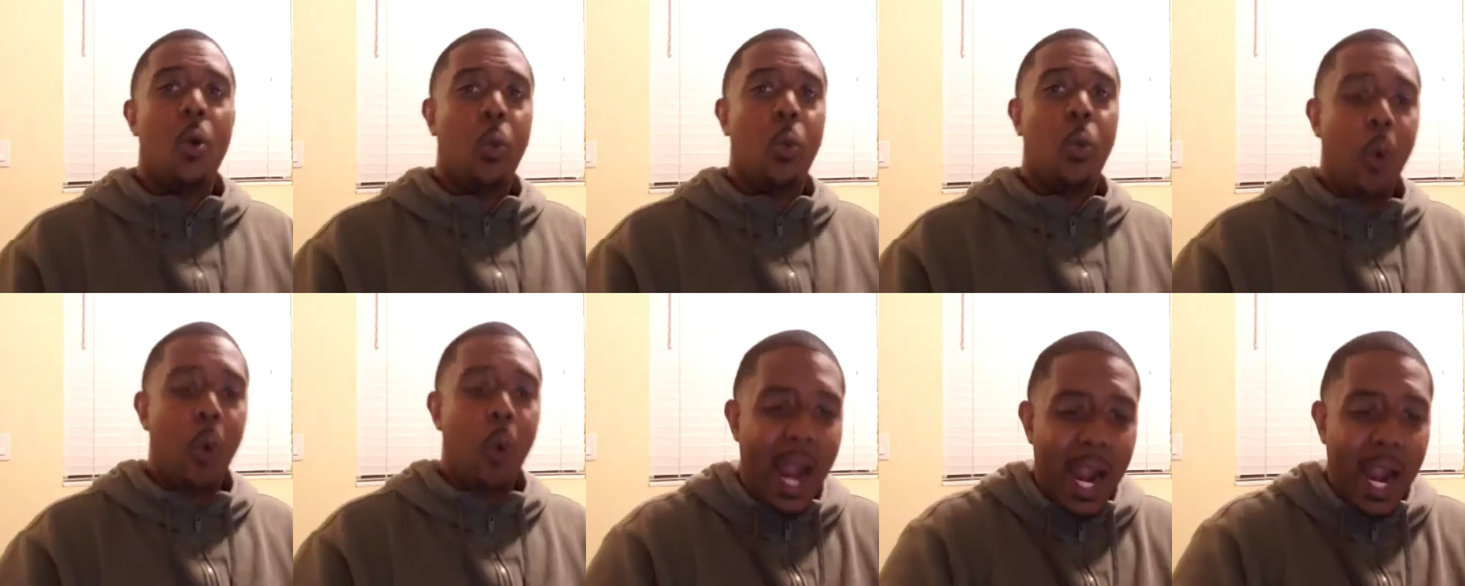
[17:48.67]

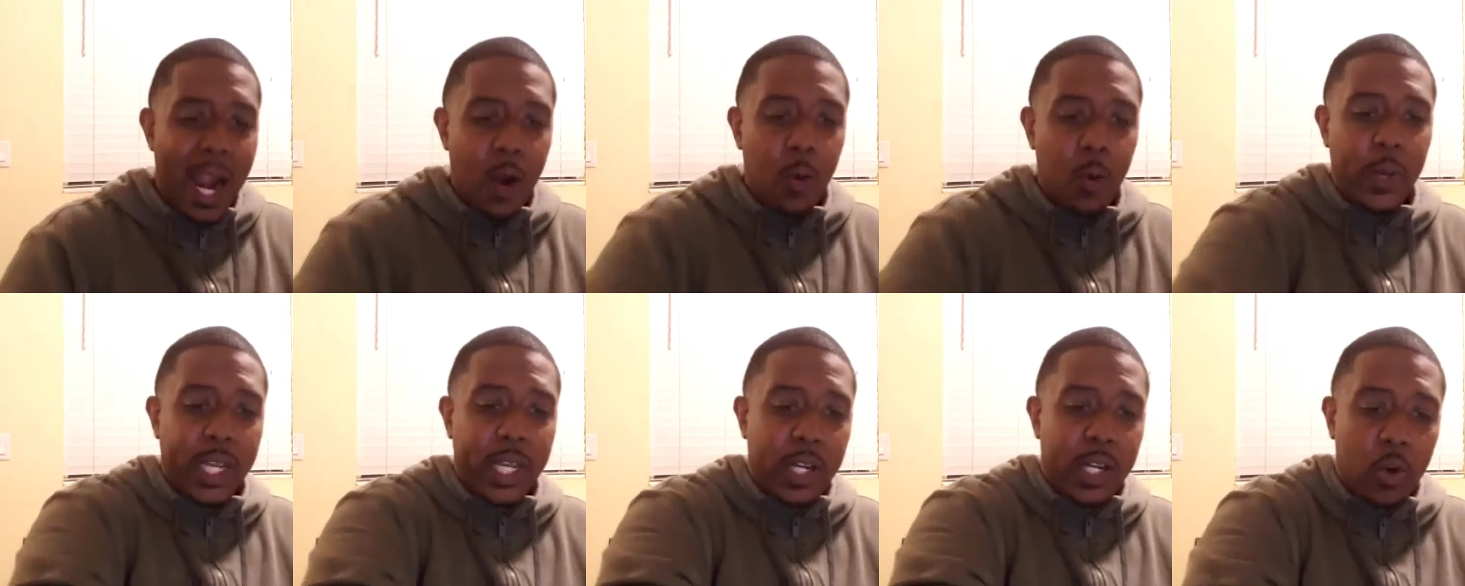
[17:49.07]
why are
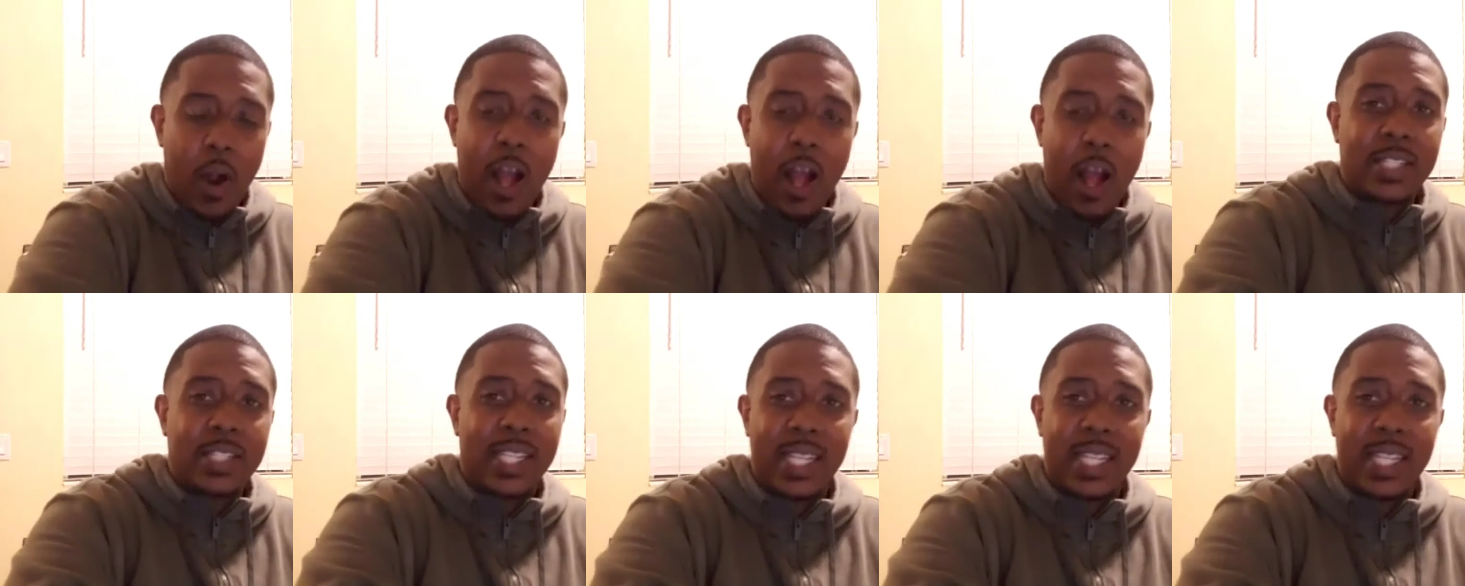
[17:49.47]
we
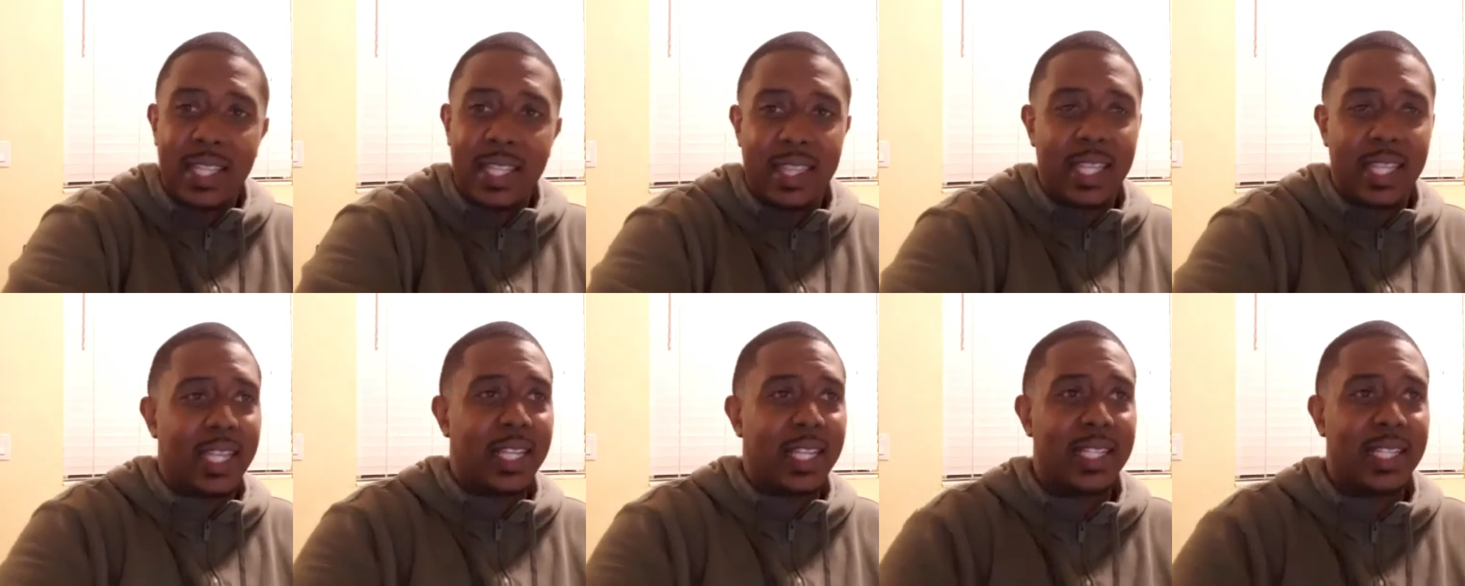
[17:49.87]
crossing
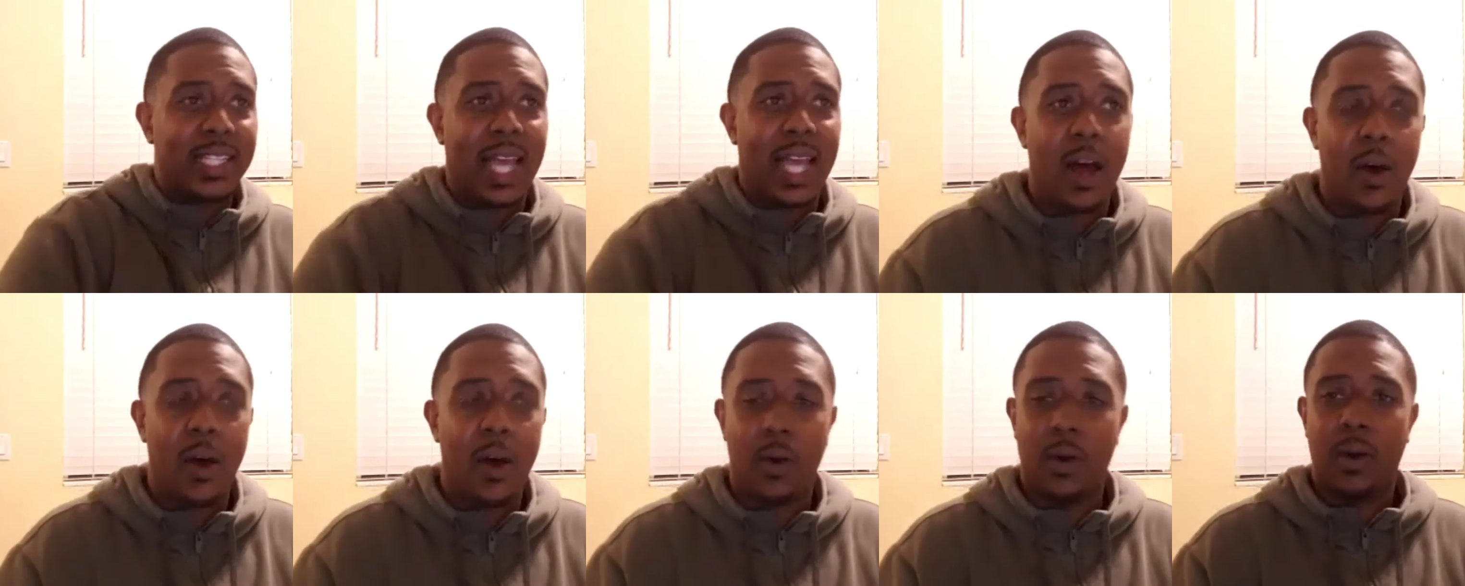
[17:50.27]
things
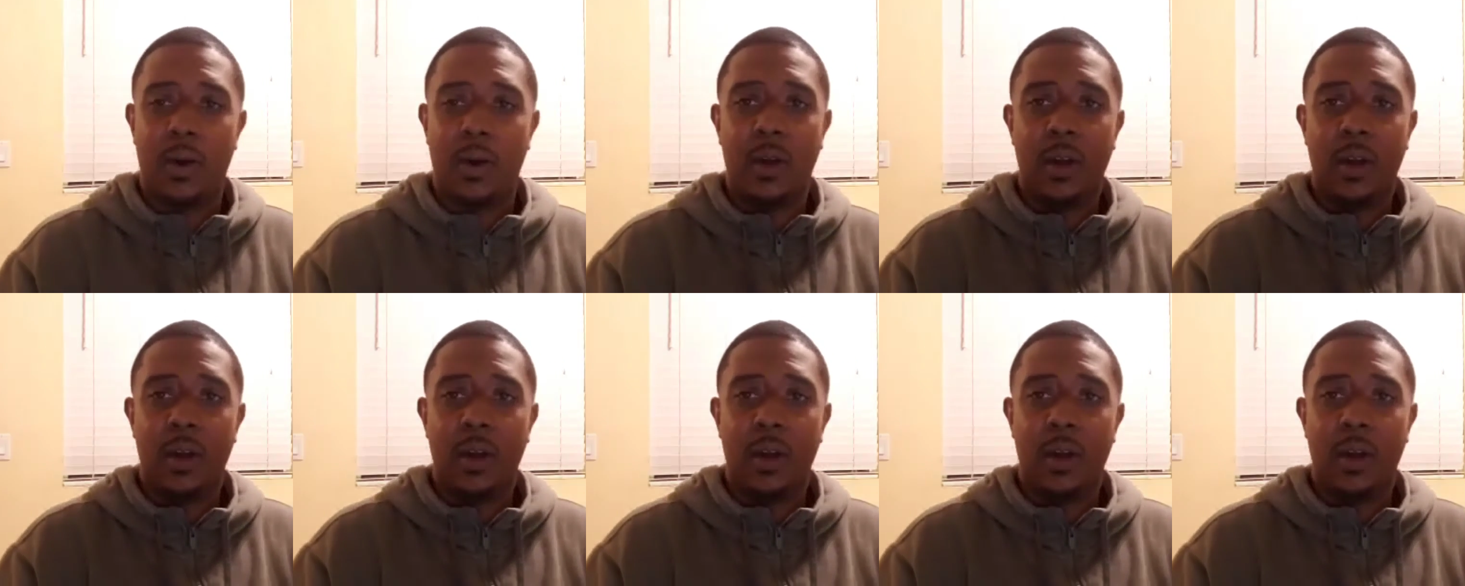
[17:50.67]
out?